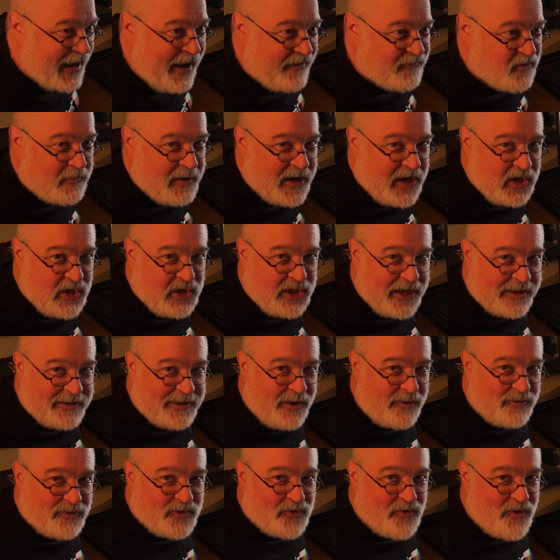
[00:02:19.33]
everybody shit
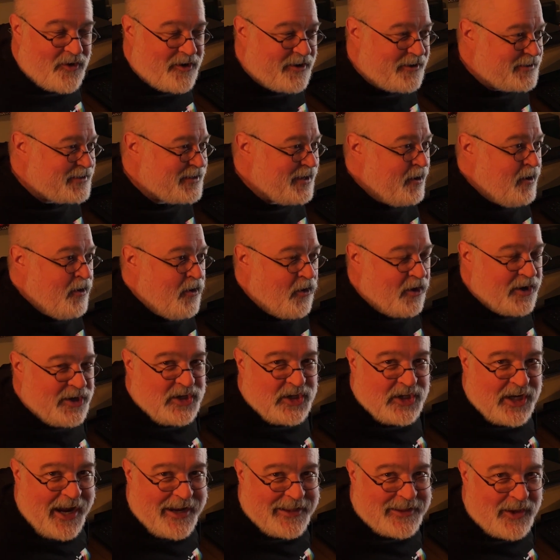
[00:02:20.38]
their drawers or
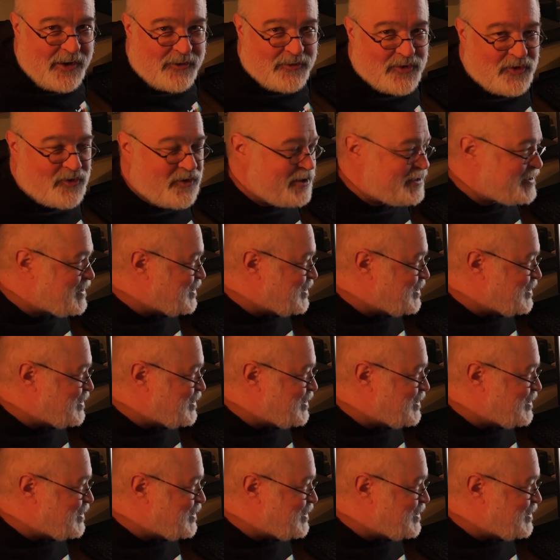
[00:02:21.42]
shite their drawers,